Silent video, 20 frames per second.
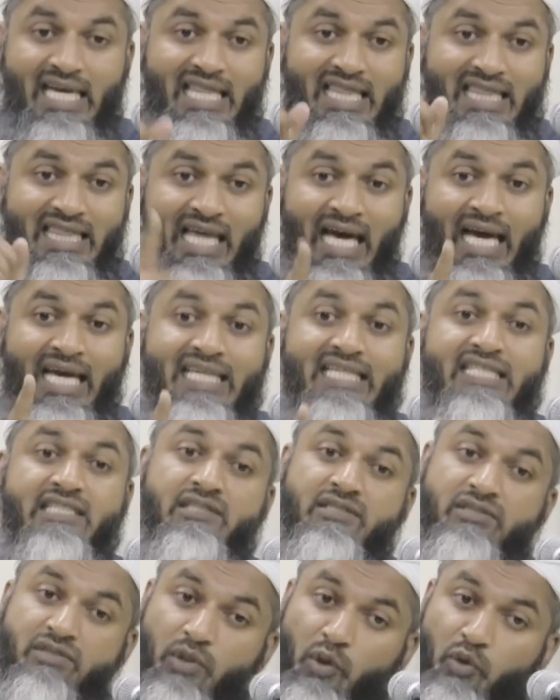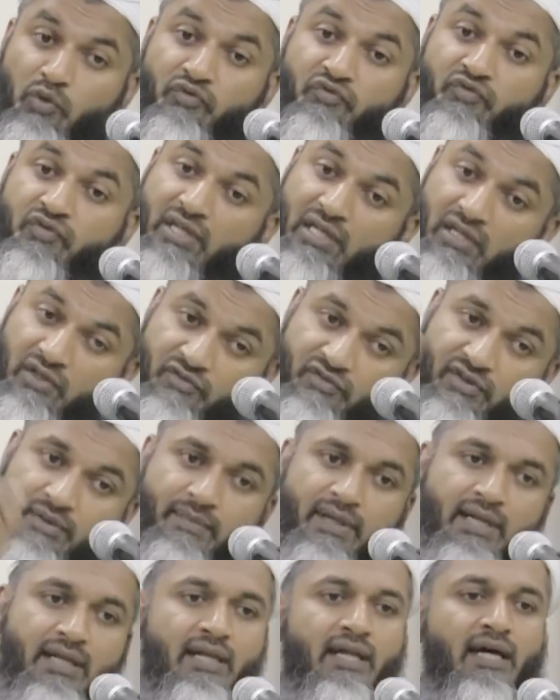that is tawfiq
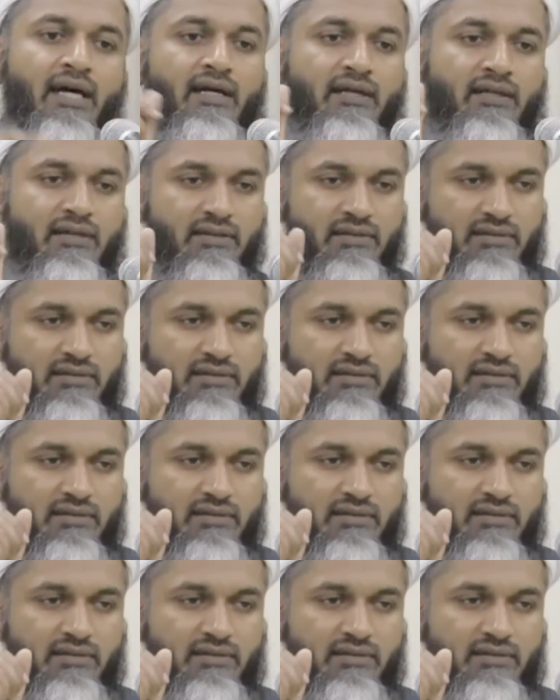from Allah.